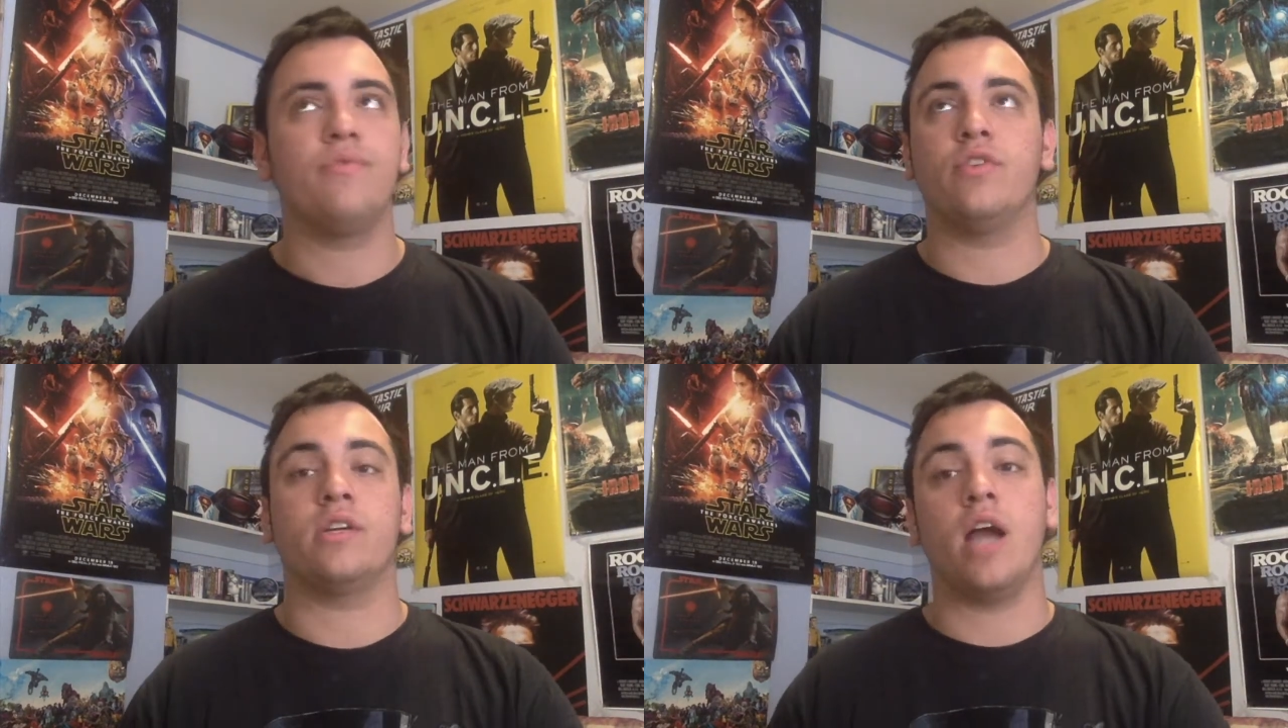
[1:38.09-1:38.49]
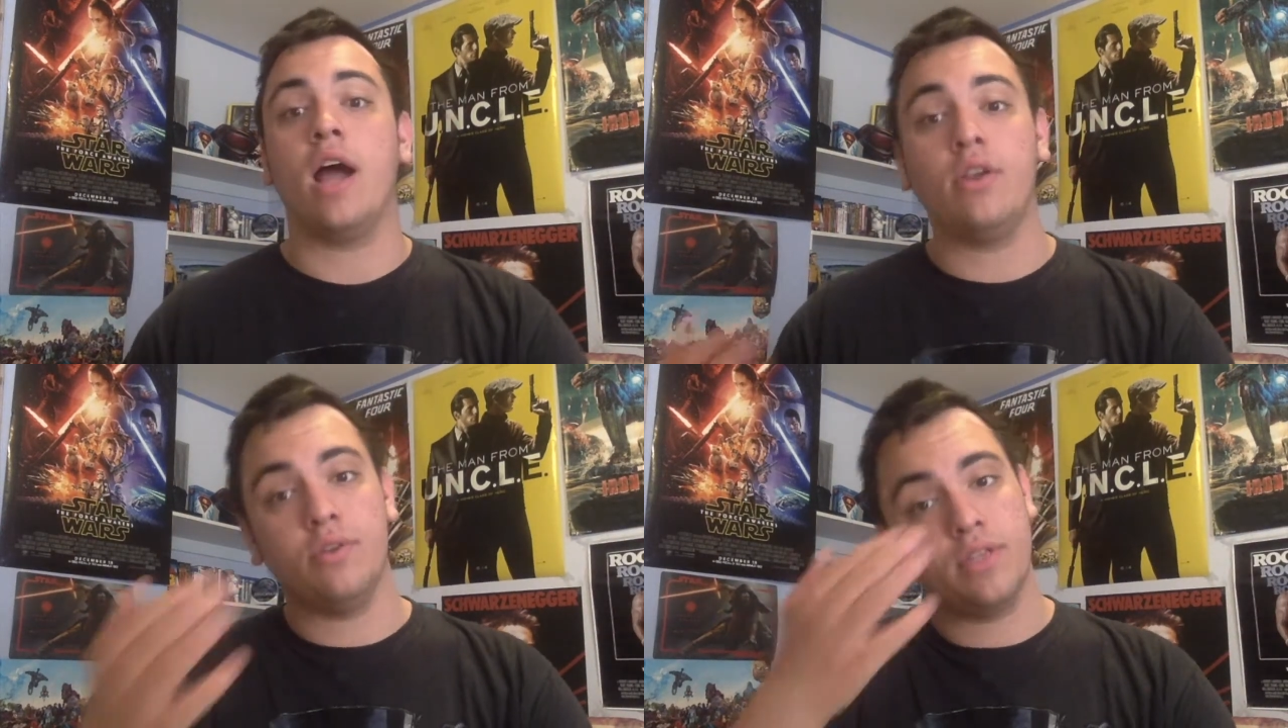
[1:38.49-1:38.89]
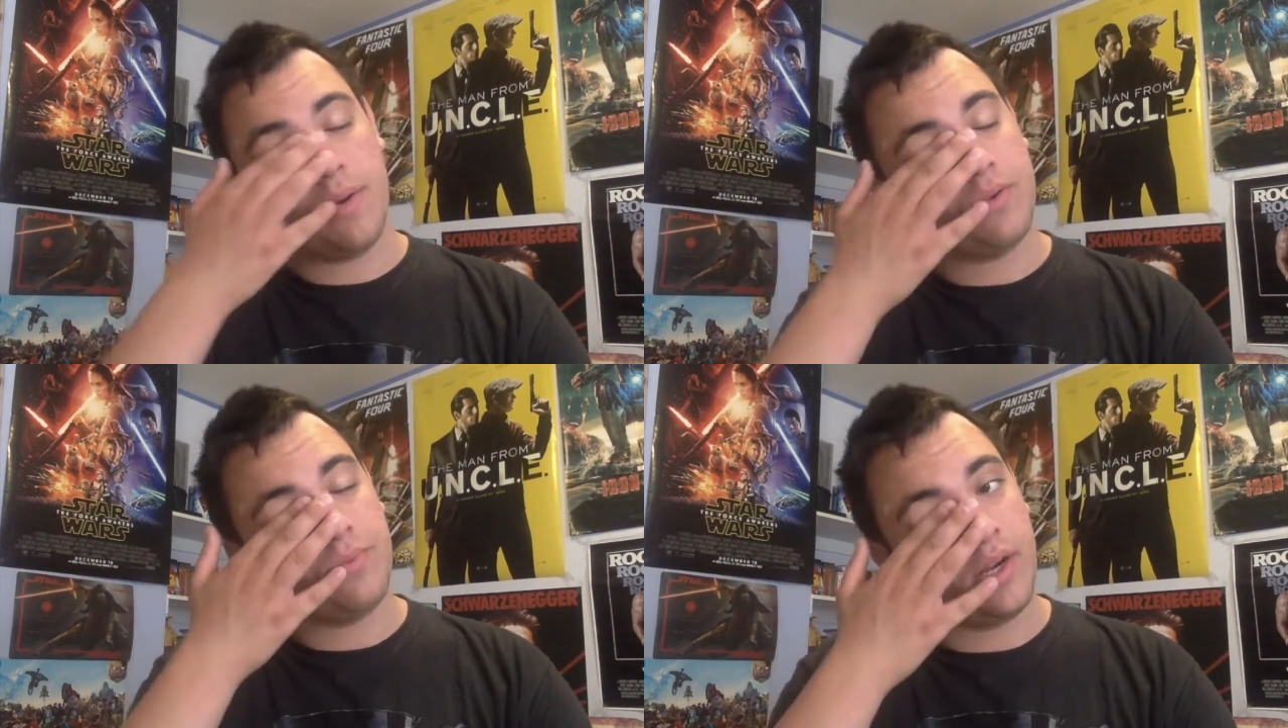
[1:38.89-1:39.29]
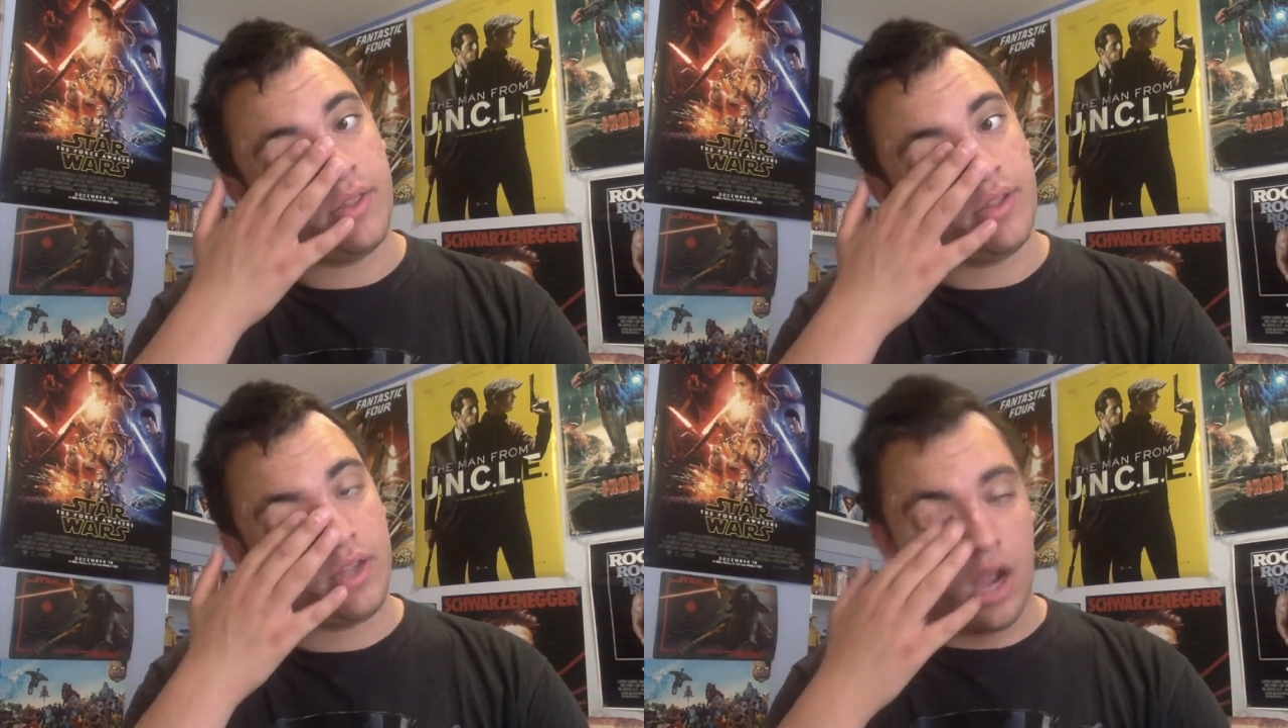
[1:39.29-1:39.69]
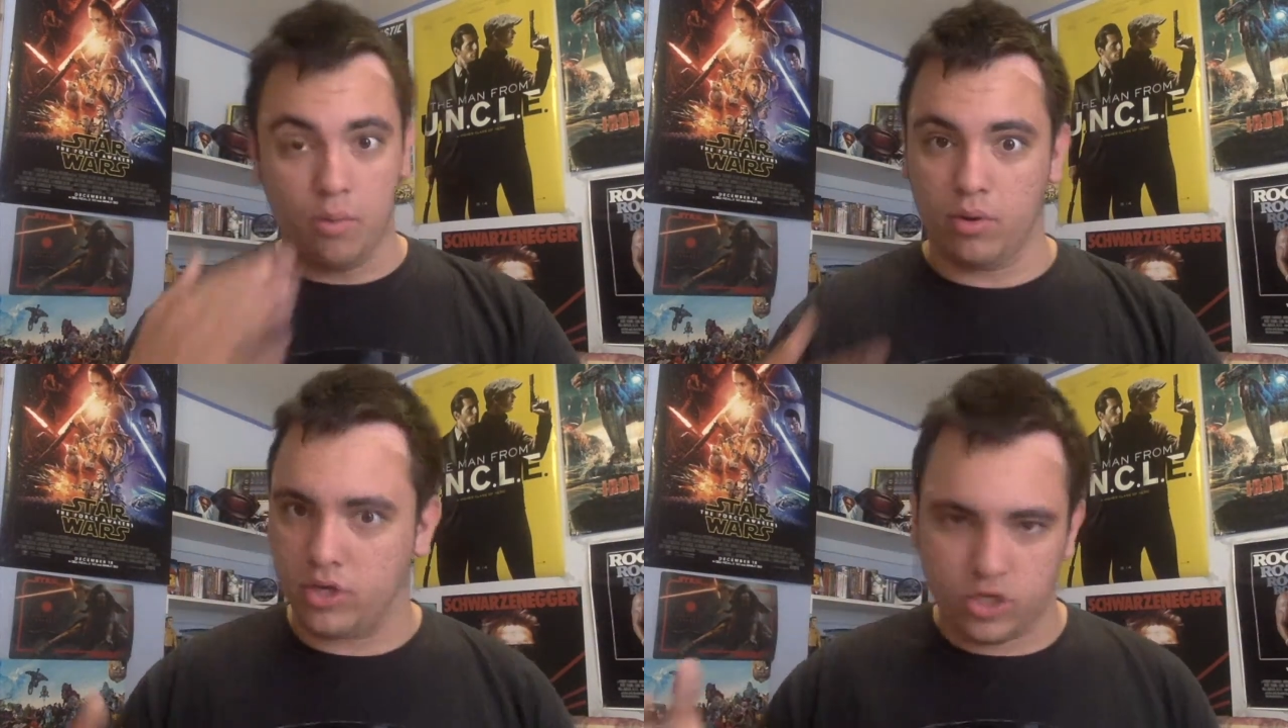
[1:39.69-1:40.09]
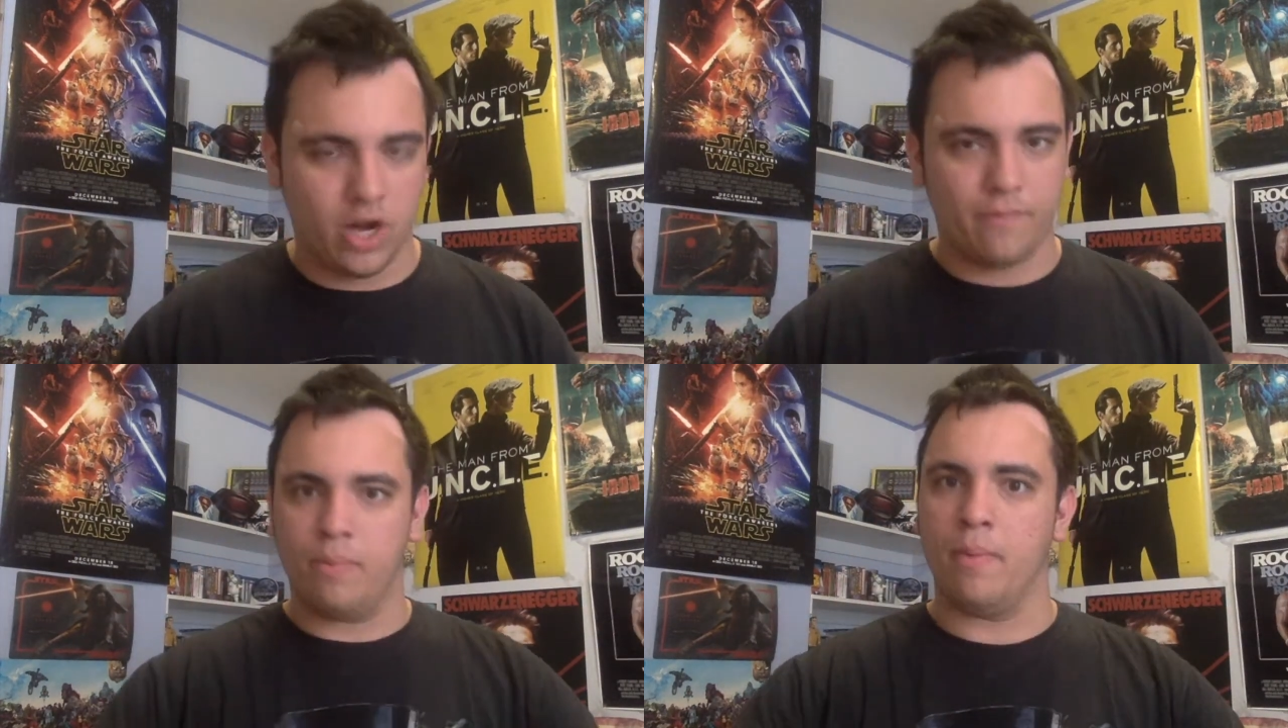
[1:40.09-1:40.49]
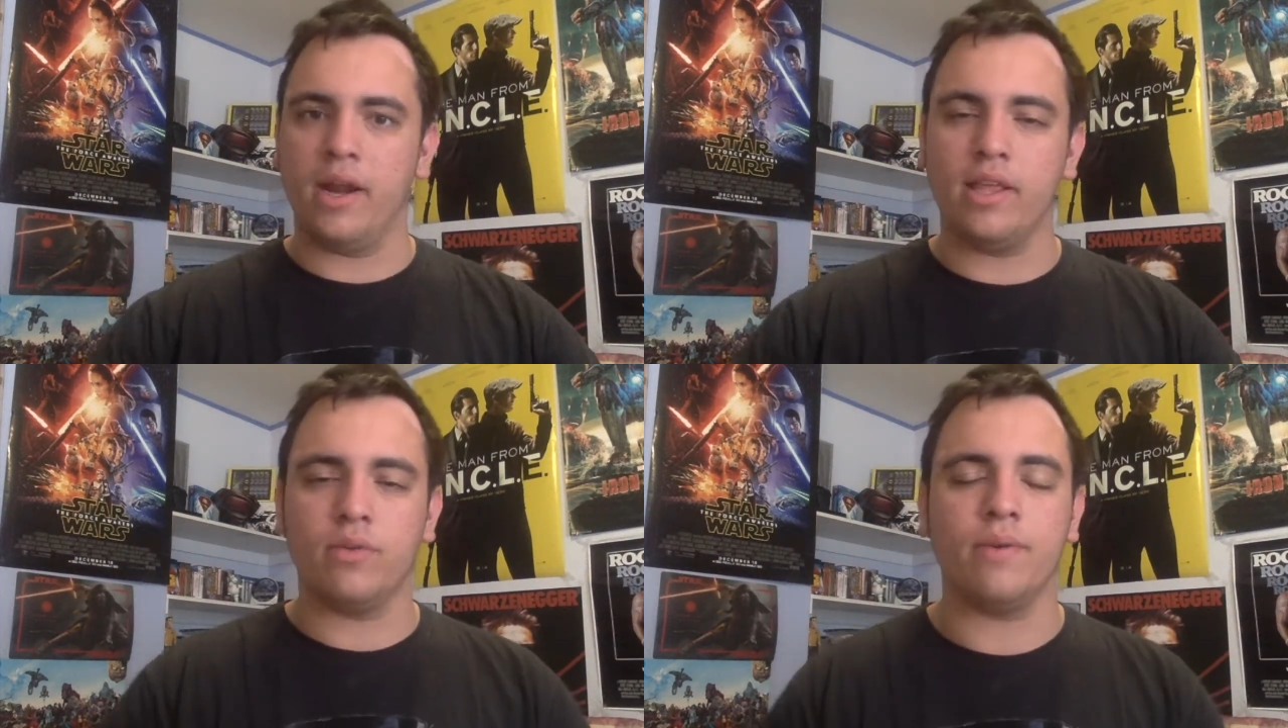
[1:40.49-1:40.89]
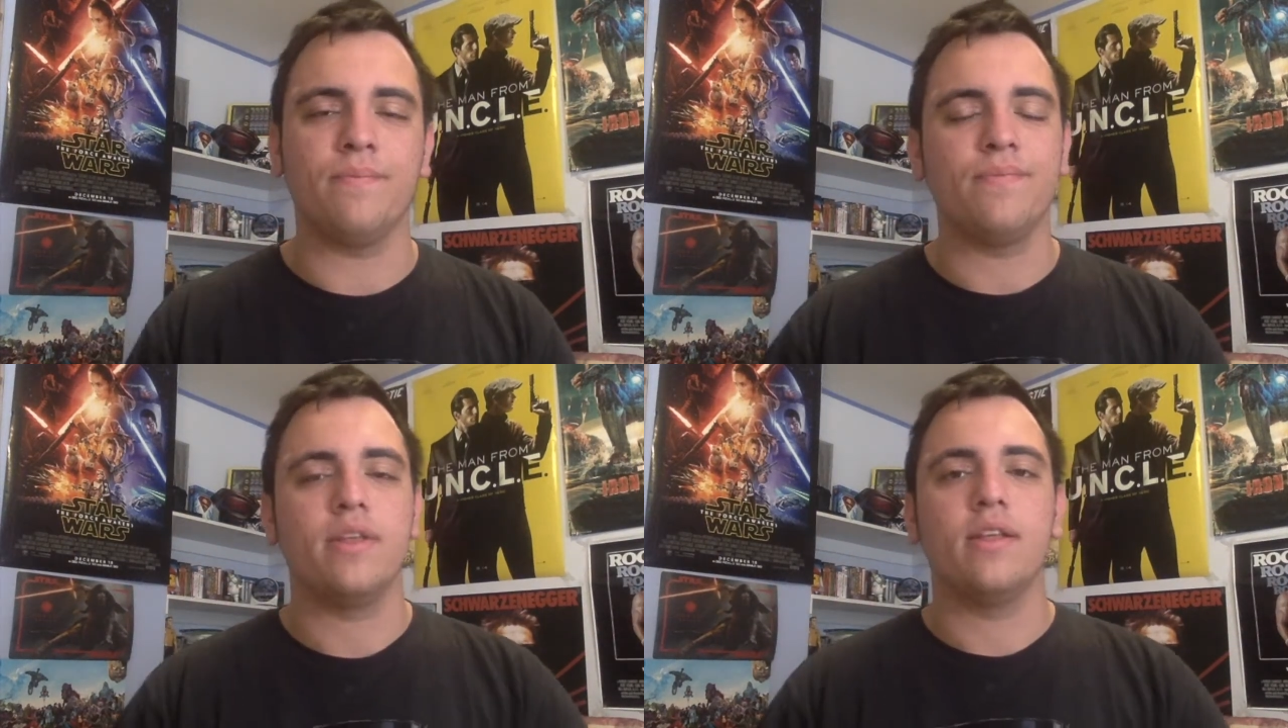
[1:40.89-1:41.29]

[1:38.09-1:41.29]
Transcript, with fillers: for God knows how much money, and they're like, oh, we're just gonna put money into it.